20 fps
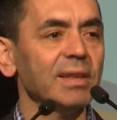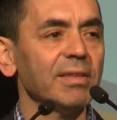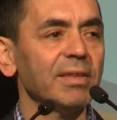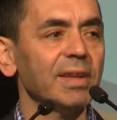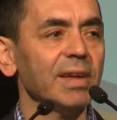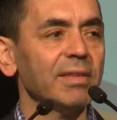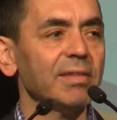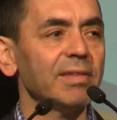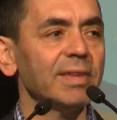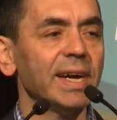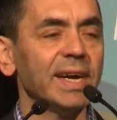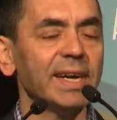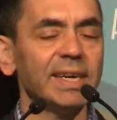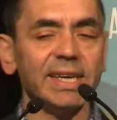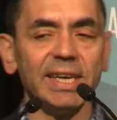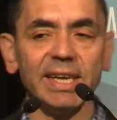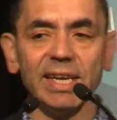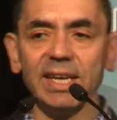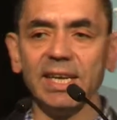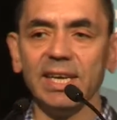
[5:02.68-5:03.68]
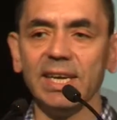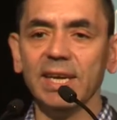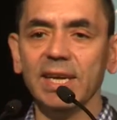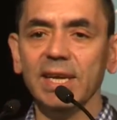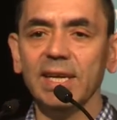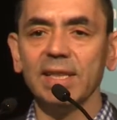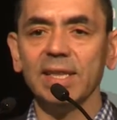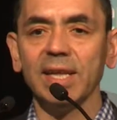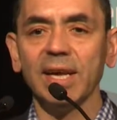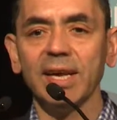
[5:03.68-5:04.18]
cells directly
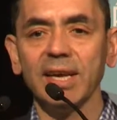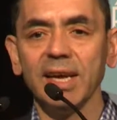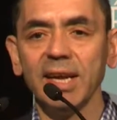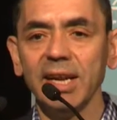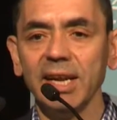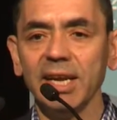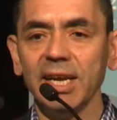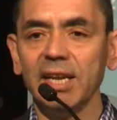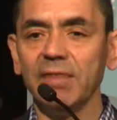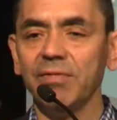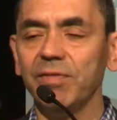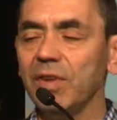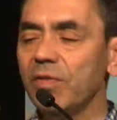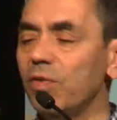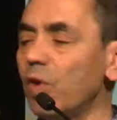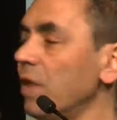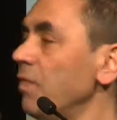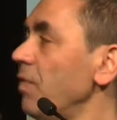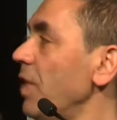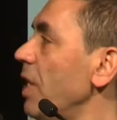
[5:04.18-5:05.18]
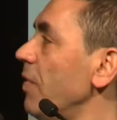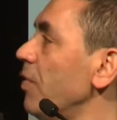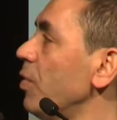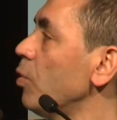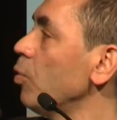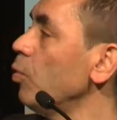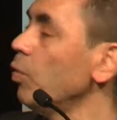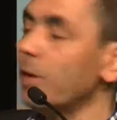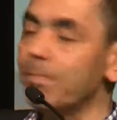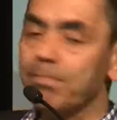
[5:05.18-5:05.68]
in vivo, and we have
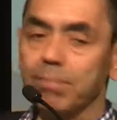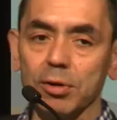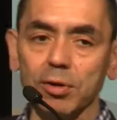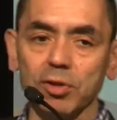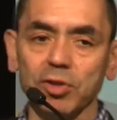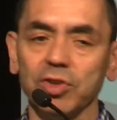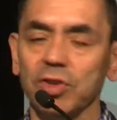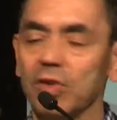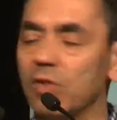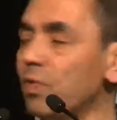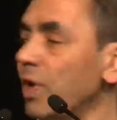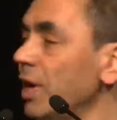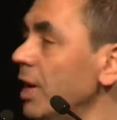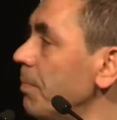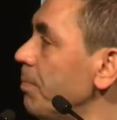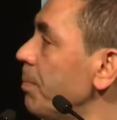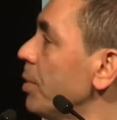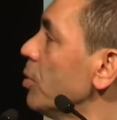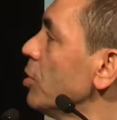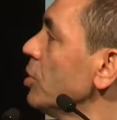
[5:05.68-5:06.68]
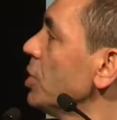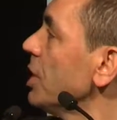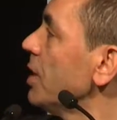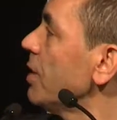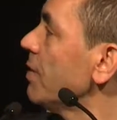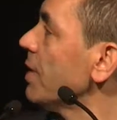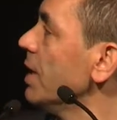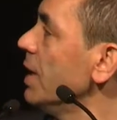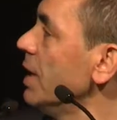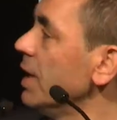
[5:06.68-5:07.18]
two approaches. One approach
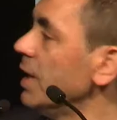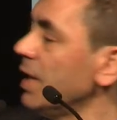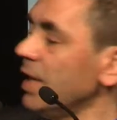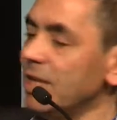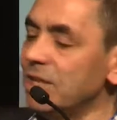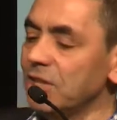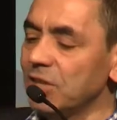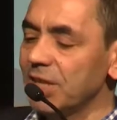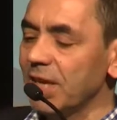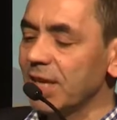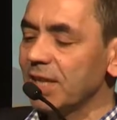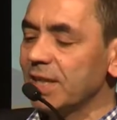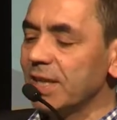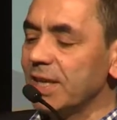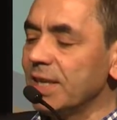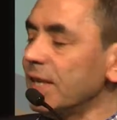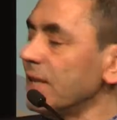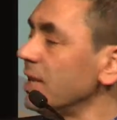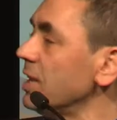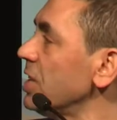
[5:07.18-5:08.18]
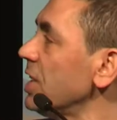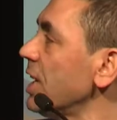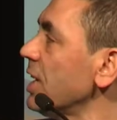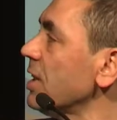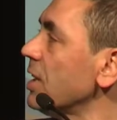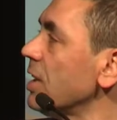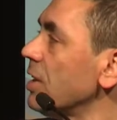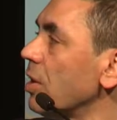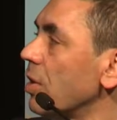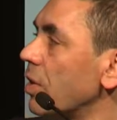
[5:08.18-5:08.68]
is
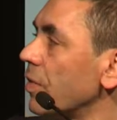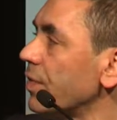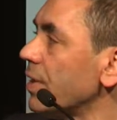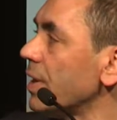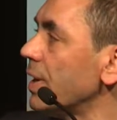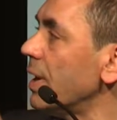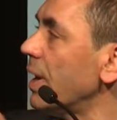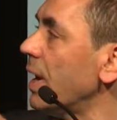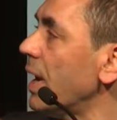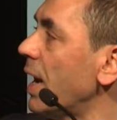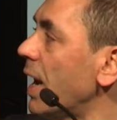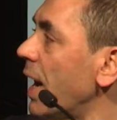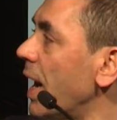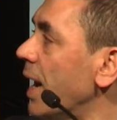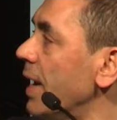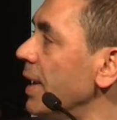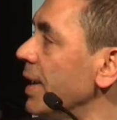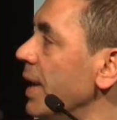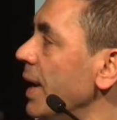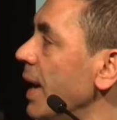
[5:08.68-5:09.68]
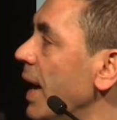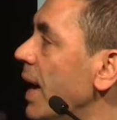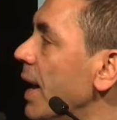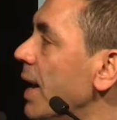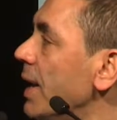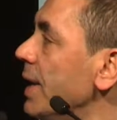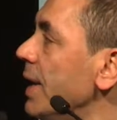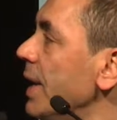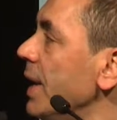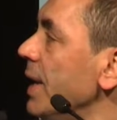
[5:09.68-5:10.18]
injecting of the
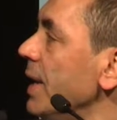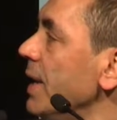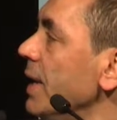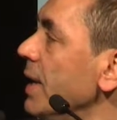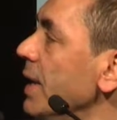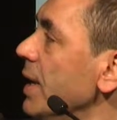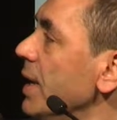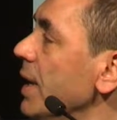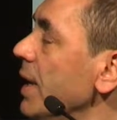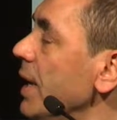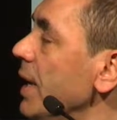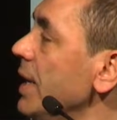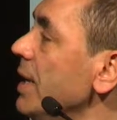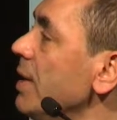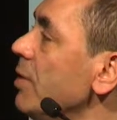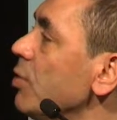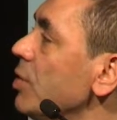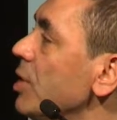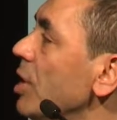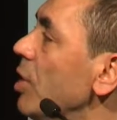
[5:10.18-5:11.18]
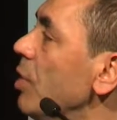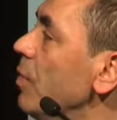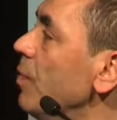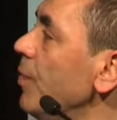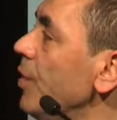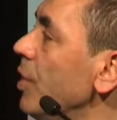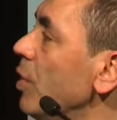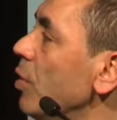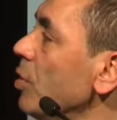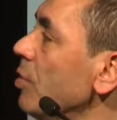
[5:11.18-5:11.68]
RNA into the
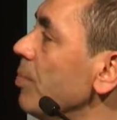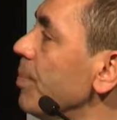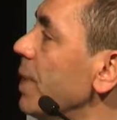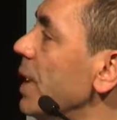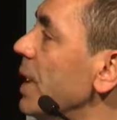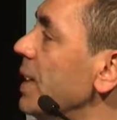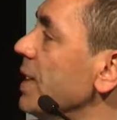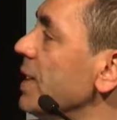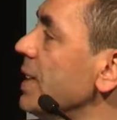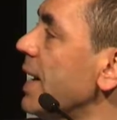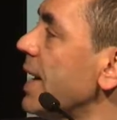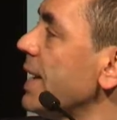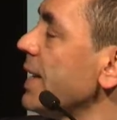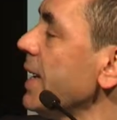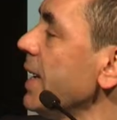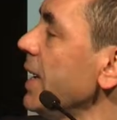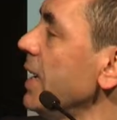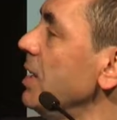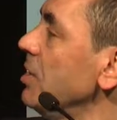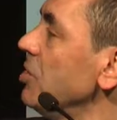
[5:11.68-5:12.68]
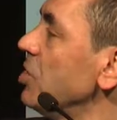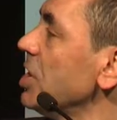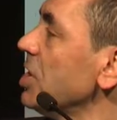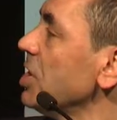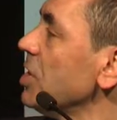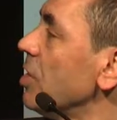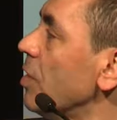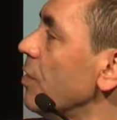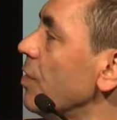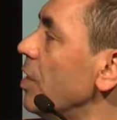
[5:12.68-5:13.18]
lymph node by direct
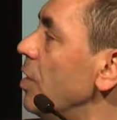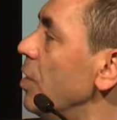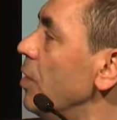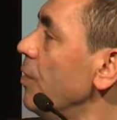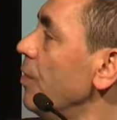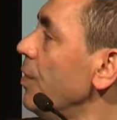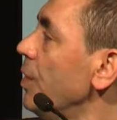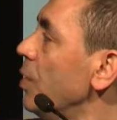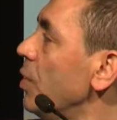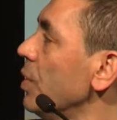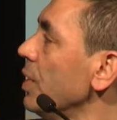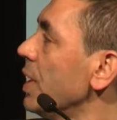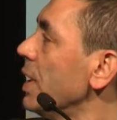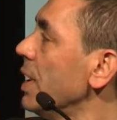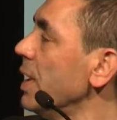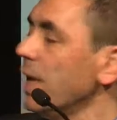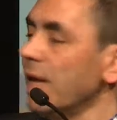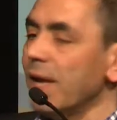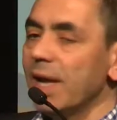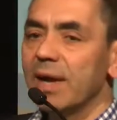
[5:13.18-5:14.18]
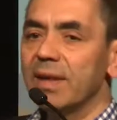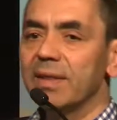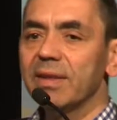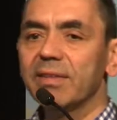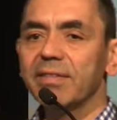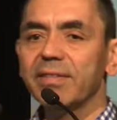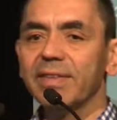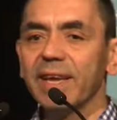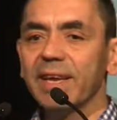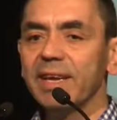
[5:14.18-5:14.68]
injection of the lymph node. And the
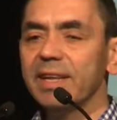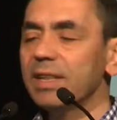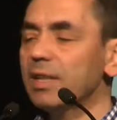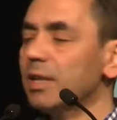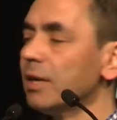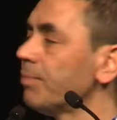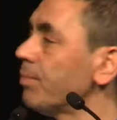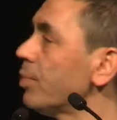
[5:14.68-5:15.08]
second